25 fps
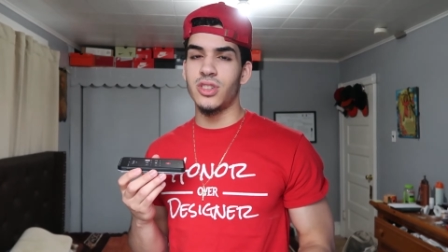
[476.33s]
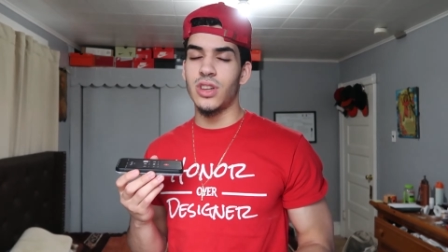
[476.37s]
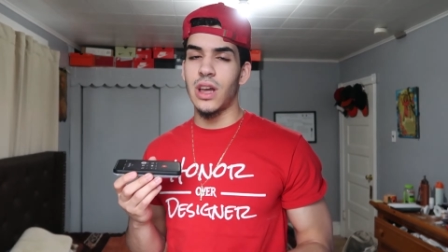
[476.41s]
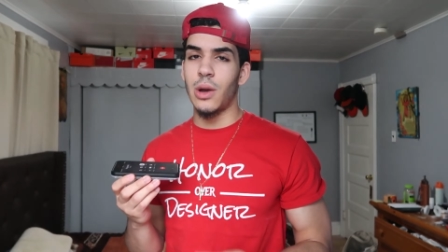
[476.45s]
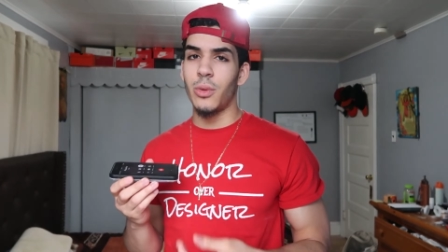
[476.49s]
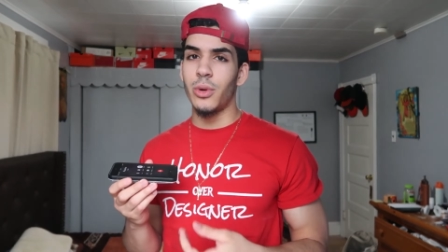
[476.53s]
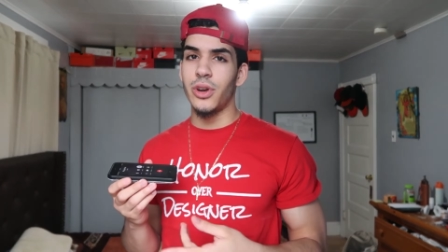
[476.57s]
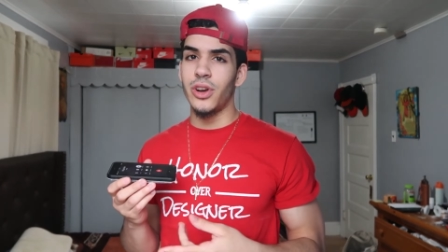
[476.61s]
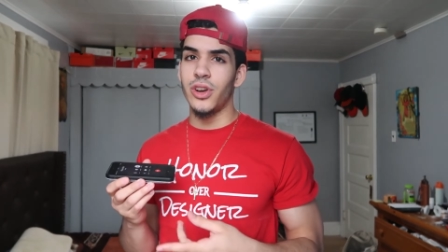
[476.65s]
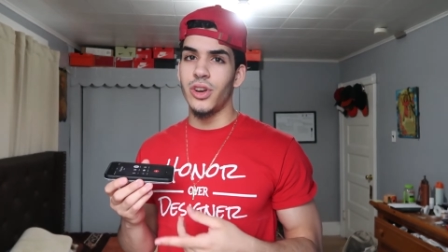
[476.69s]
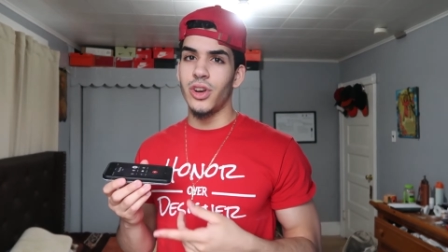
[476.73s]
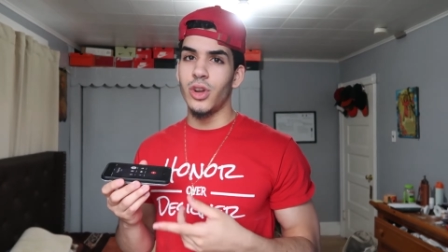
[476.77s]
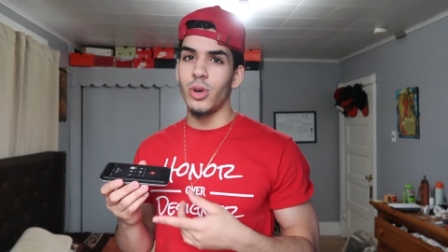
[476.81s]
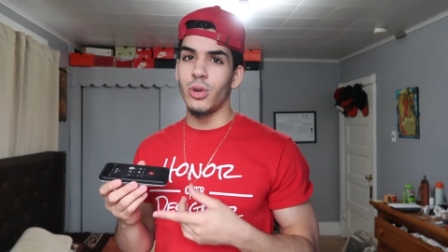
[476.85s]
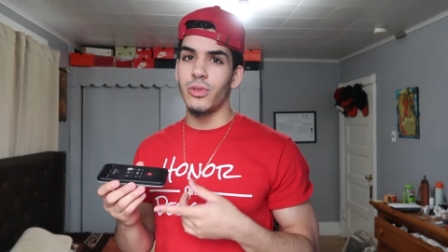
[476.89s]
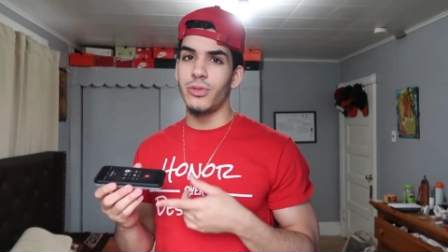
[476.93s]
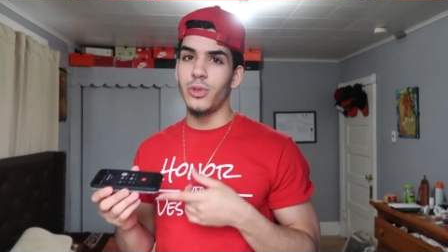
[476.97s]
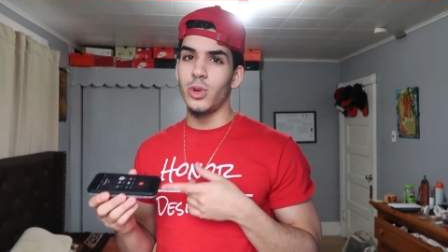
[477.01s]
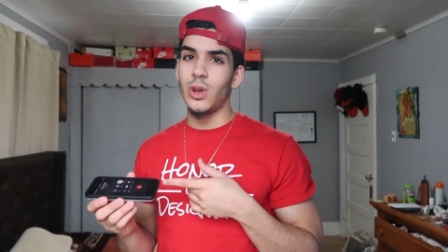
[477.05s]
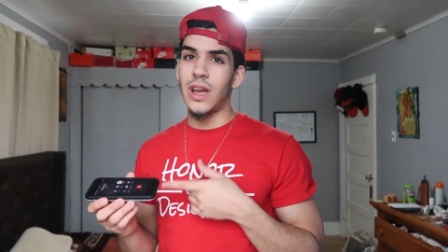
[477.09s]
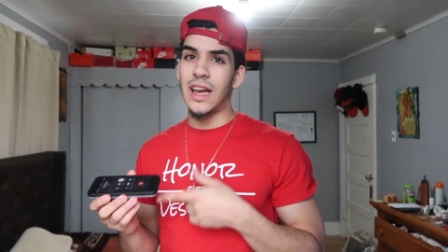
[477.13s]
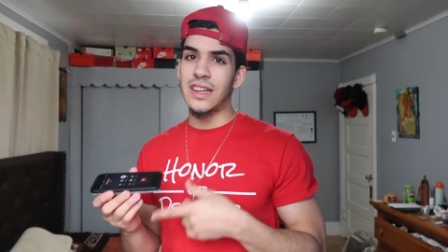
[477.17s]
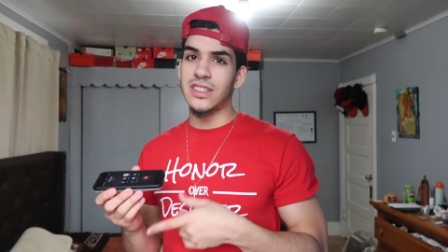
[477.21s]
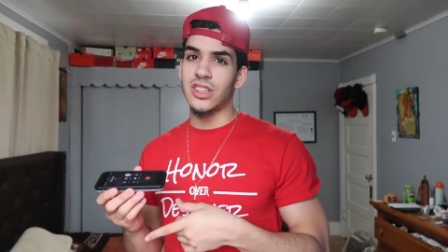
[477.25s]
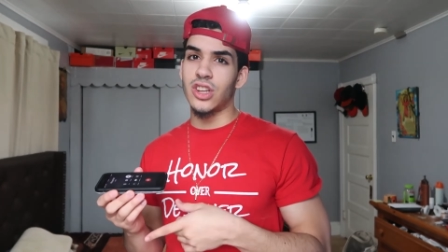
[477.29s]
So I want to know
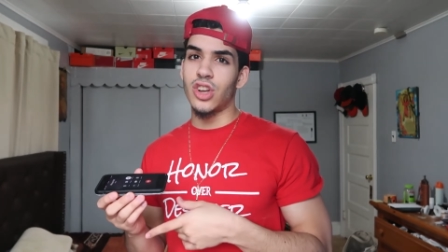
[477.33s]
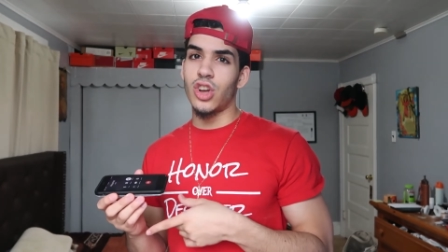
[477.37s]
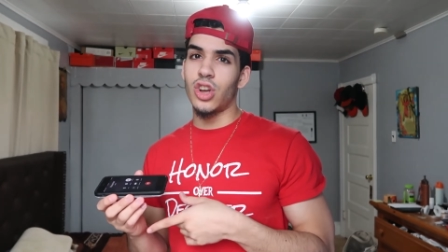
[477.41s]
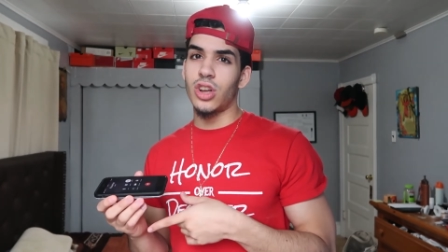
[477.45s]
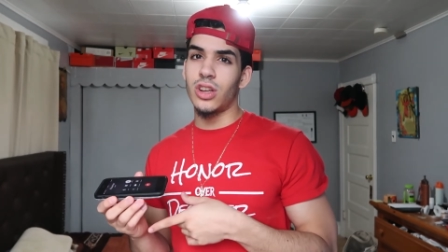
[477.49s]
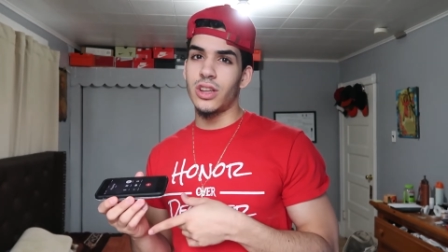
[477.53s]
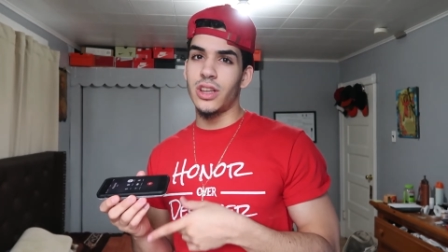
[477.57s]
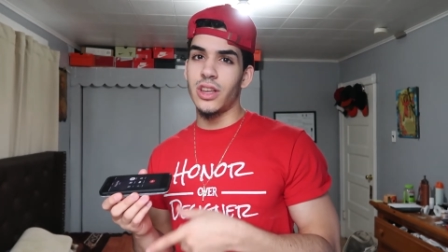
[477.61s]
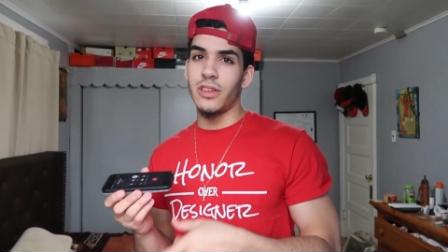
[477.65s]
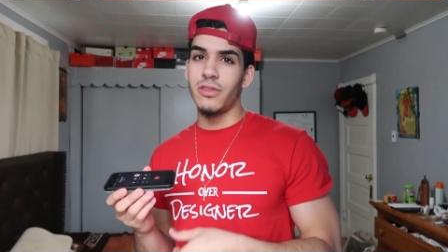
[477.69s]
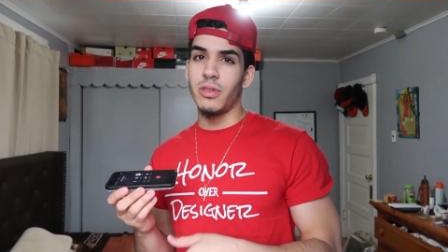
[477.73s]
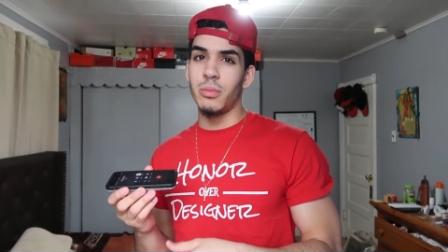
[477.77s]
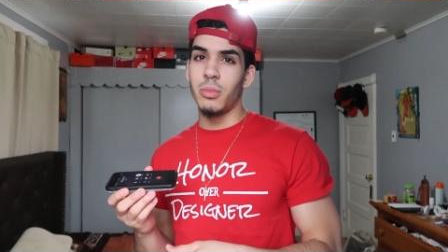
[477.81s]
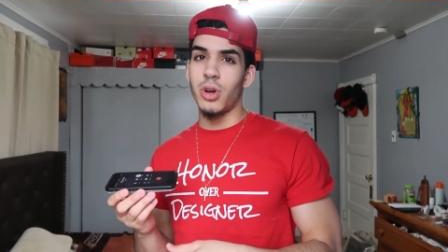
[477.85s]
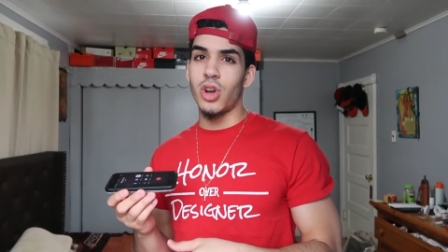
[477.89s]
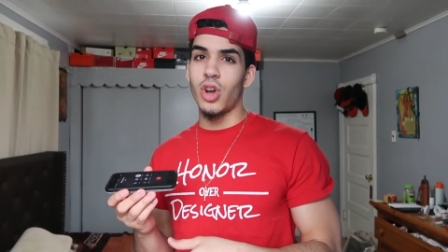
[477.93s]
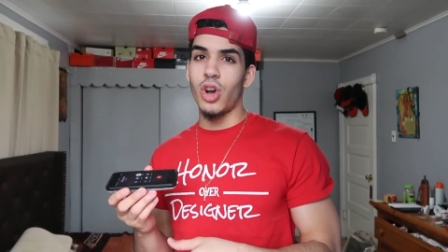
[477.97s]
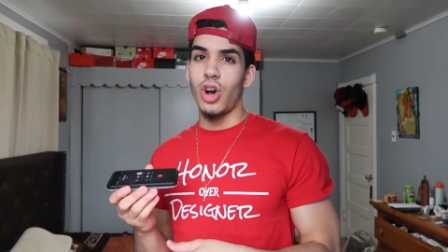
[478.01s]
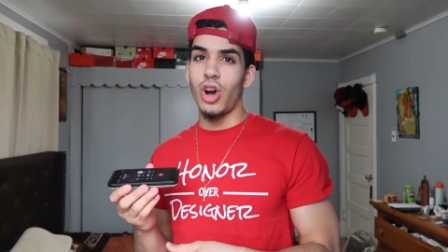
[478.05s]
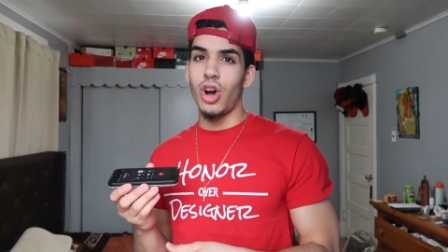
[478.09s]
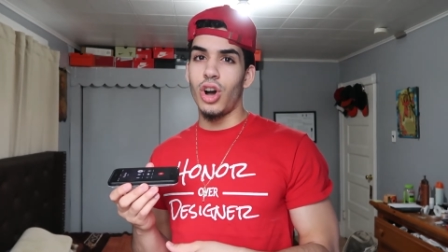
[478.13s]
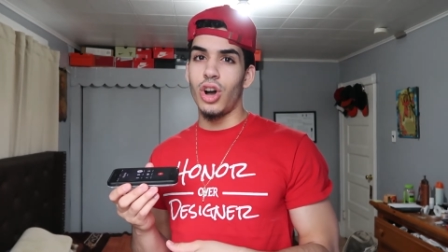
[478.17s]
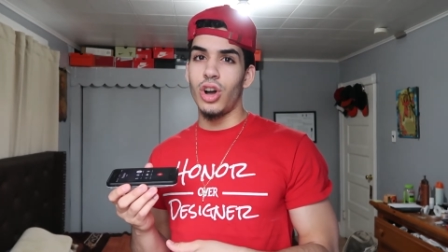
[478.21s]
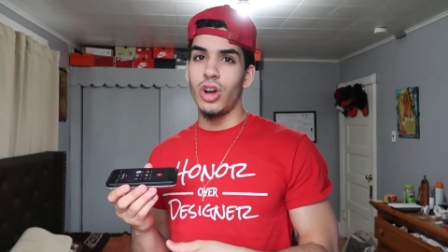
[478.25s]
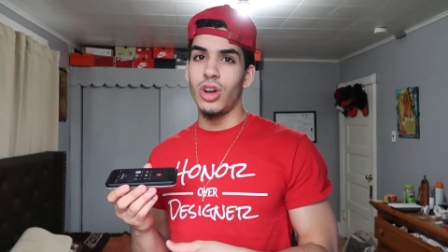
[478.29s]
if you guys give them a
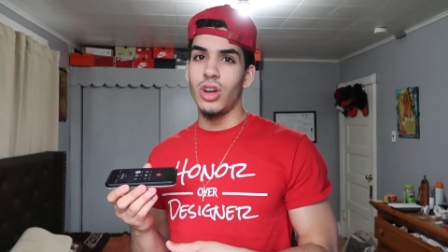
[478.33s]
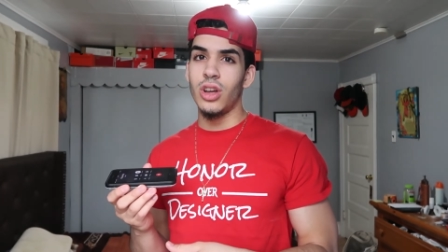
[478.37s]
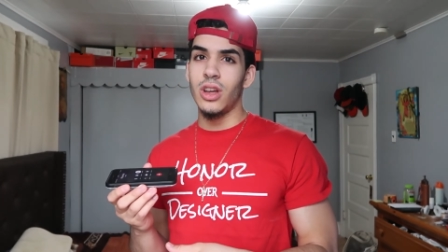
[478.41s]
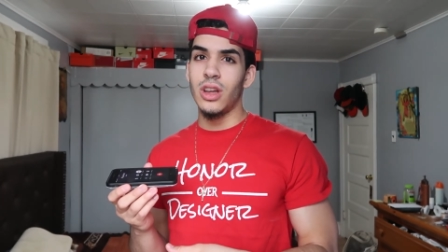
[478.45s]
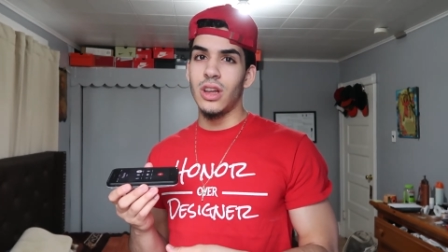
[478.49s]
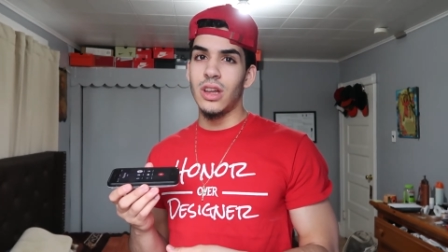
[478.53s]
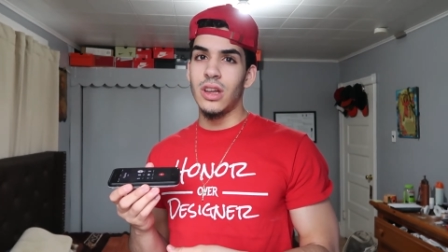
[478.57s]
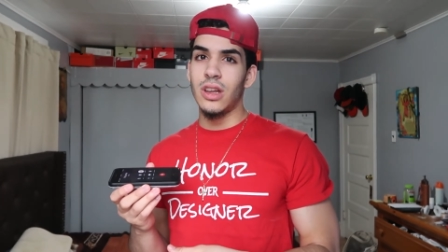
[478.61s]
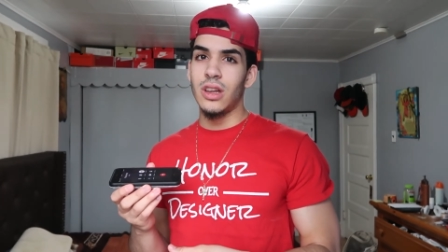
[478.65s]
call